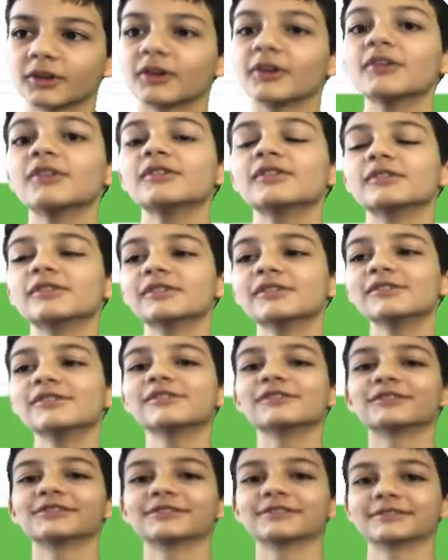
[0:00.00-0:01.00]

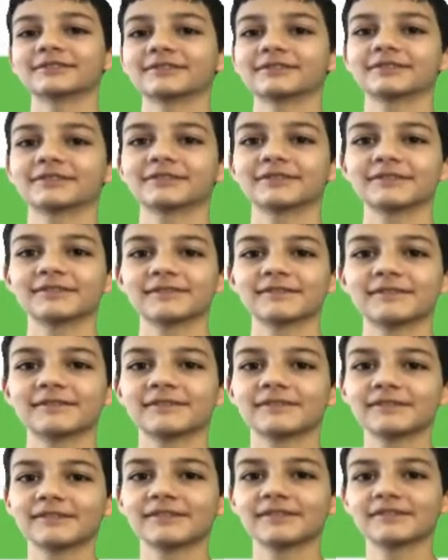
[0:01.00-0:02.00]

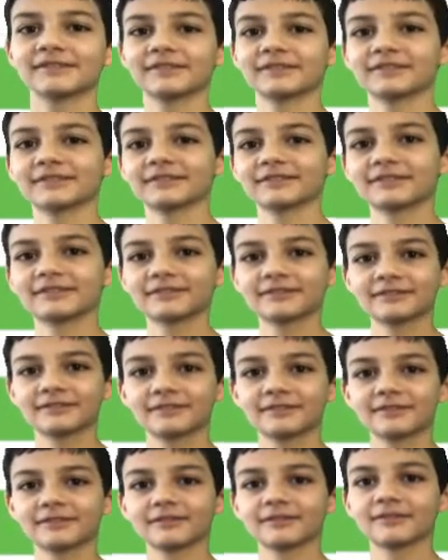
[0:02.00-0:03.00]

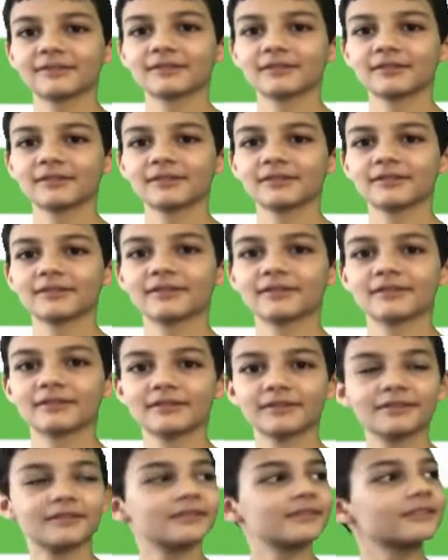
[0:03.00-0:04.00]

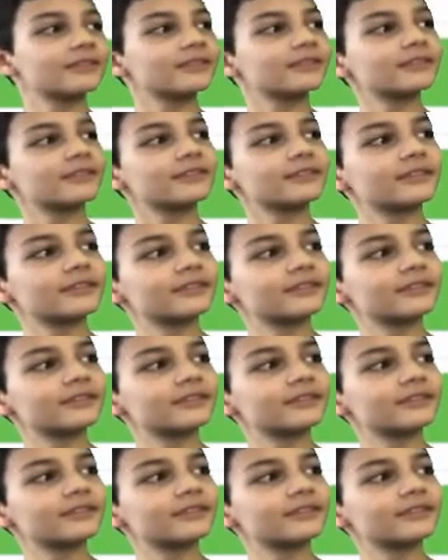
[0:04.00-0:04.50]
The person shown says nothing.